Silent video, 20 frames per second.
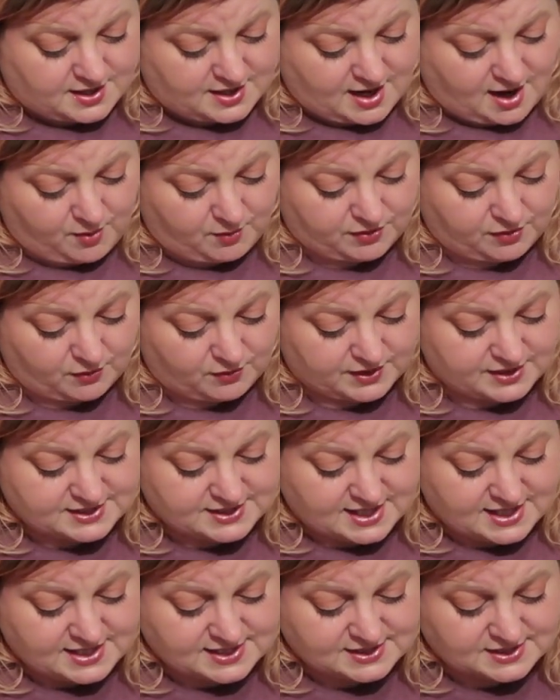Now with only
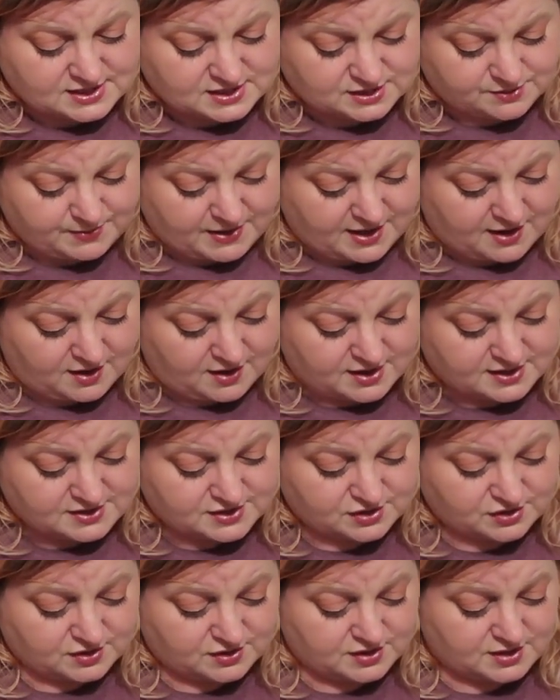days to spare
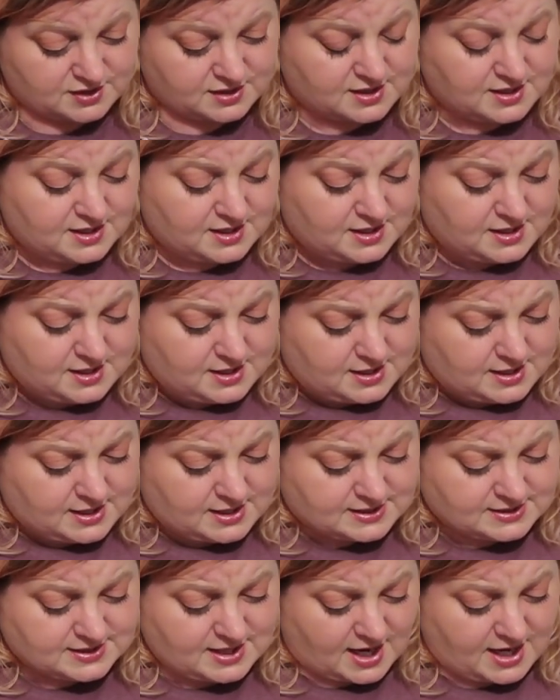until the
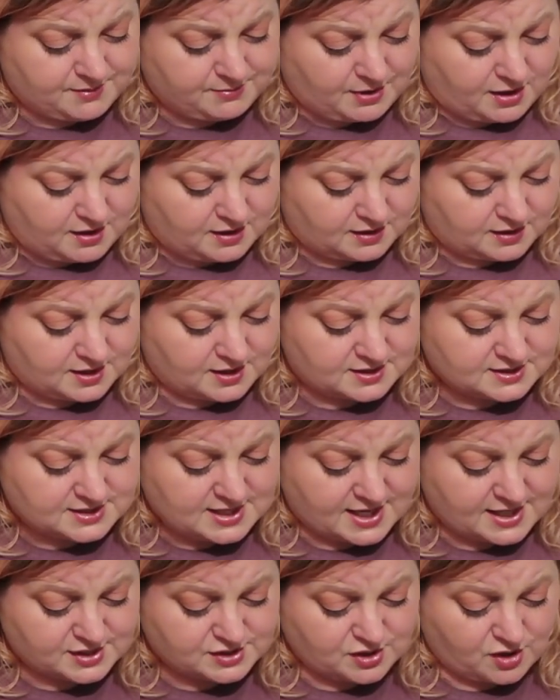debauch
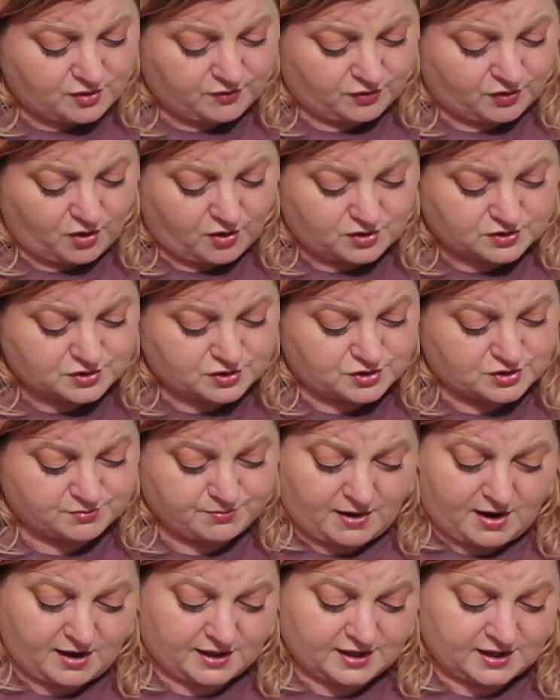takes over Alter's
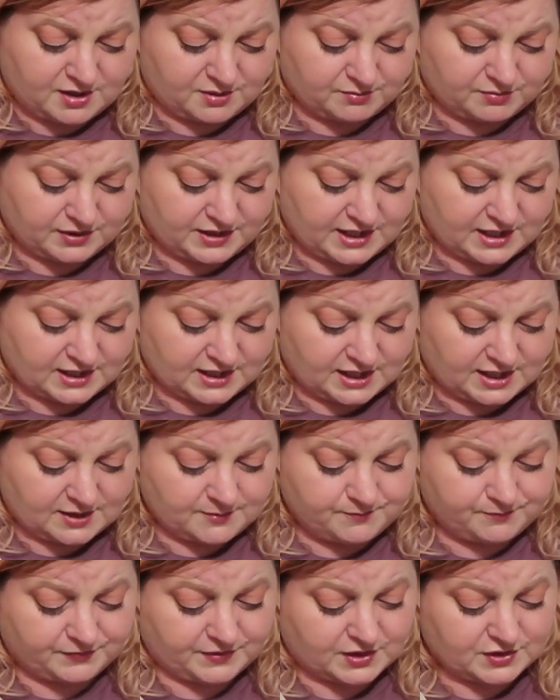body
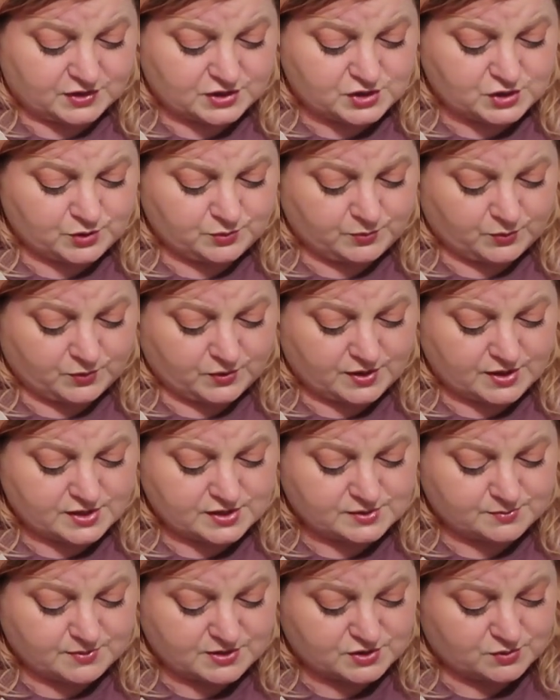completely, the two
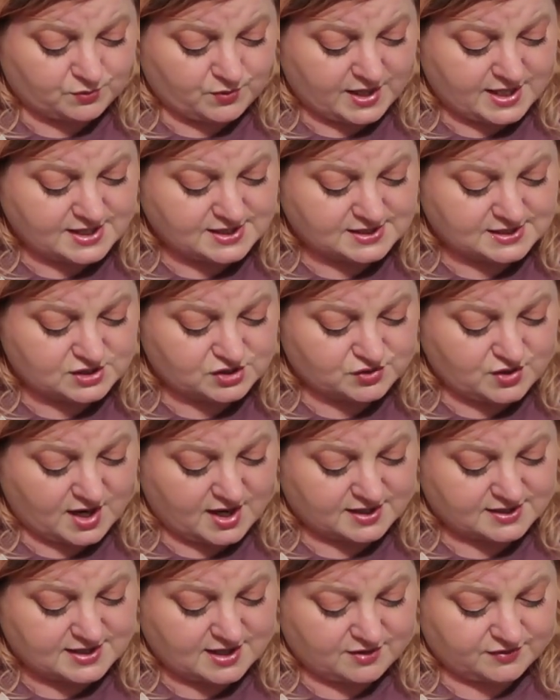boys must race to
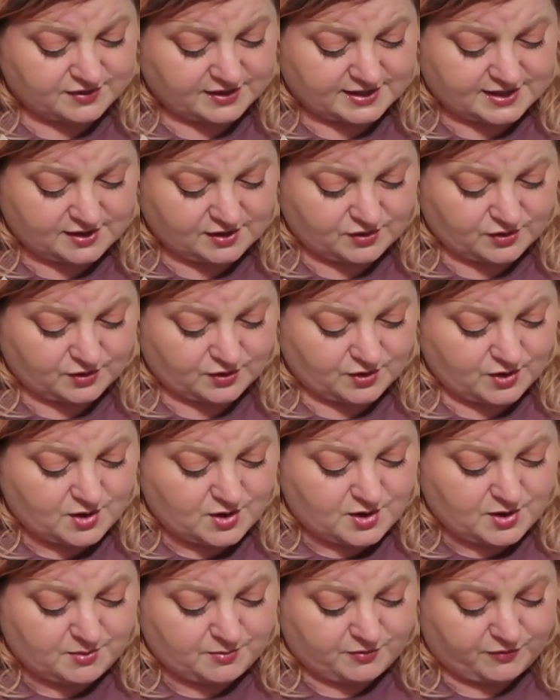track down the killer
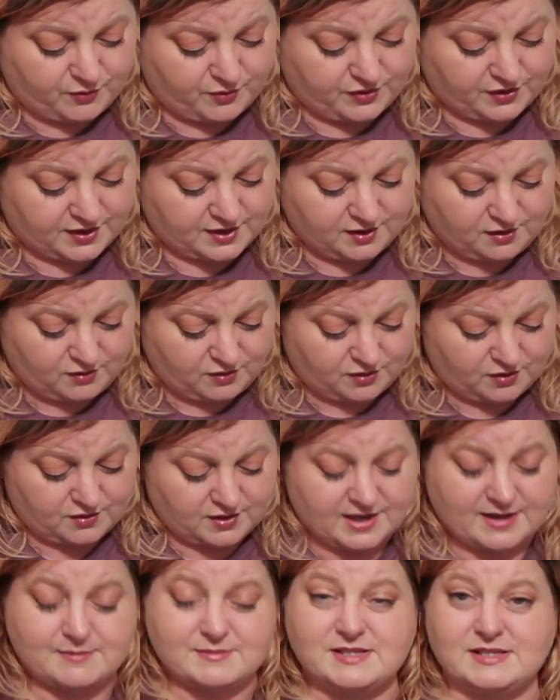before the killer
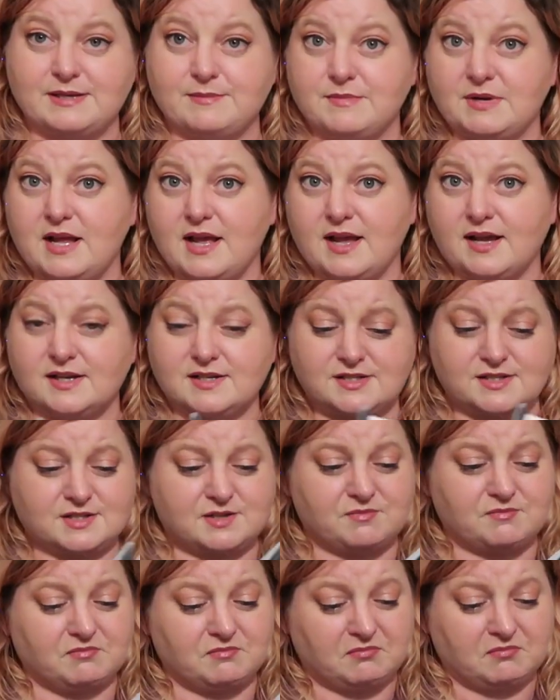claims them
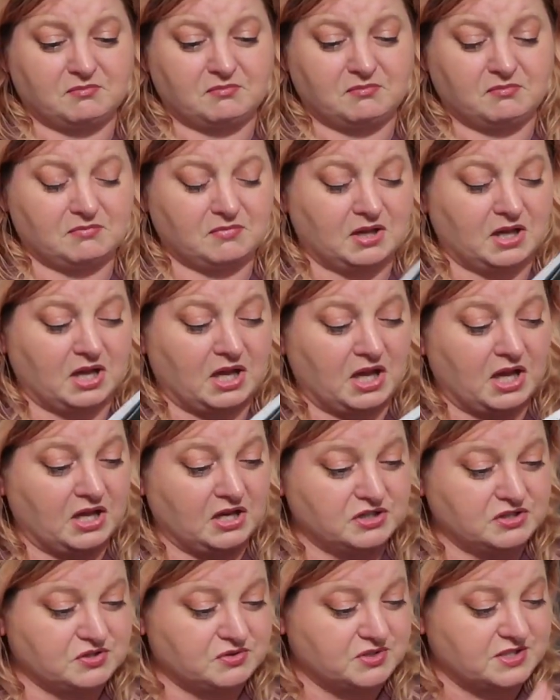next.
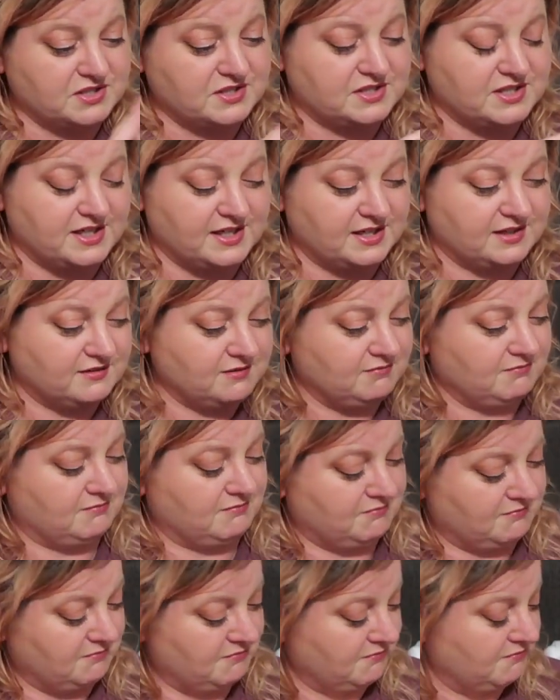Interesting.
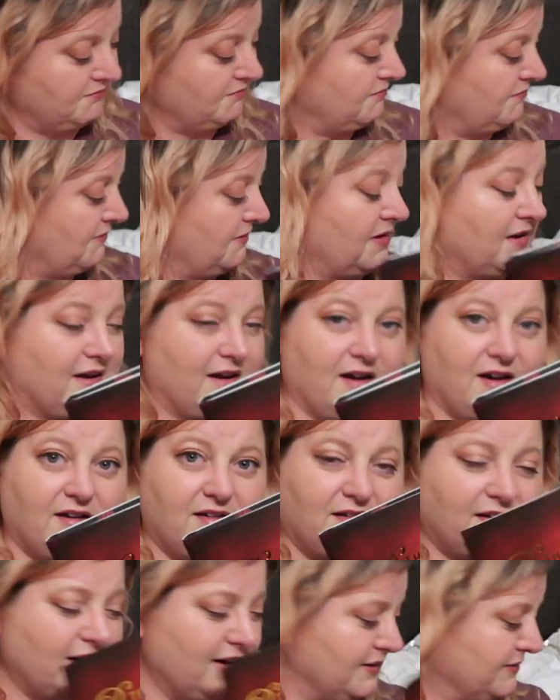All
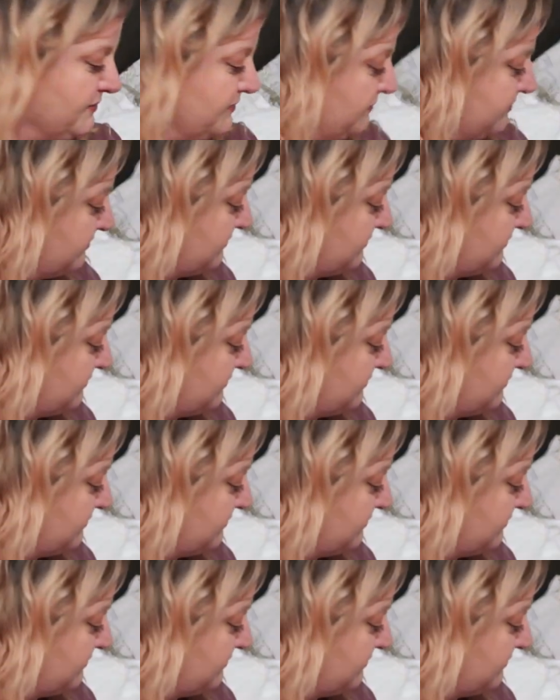right.